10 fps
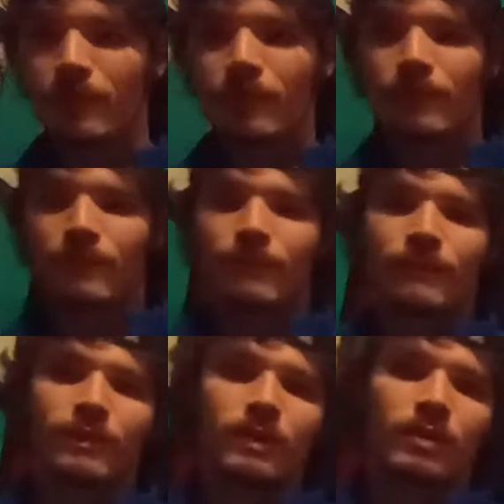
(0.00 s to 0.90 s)

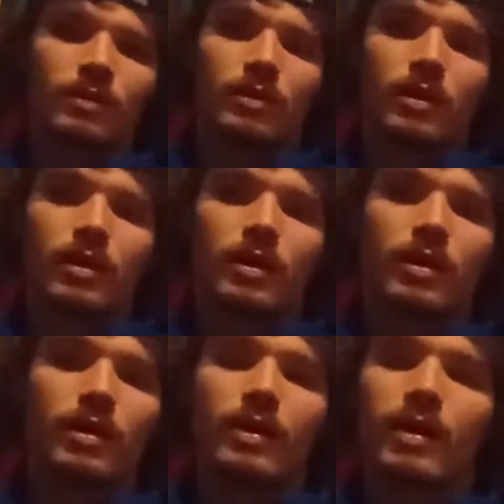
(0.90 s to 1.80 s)

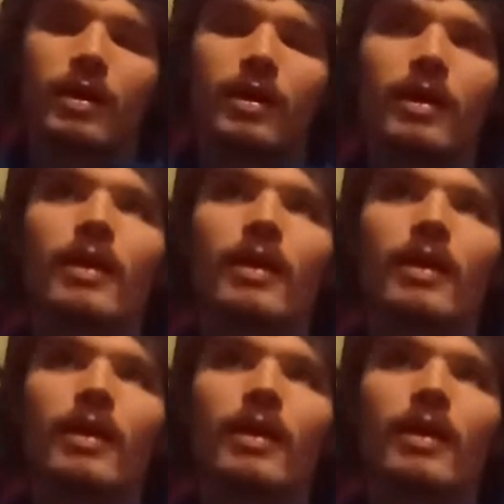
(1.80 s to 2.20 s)
Nothing is said.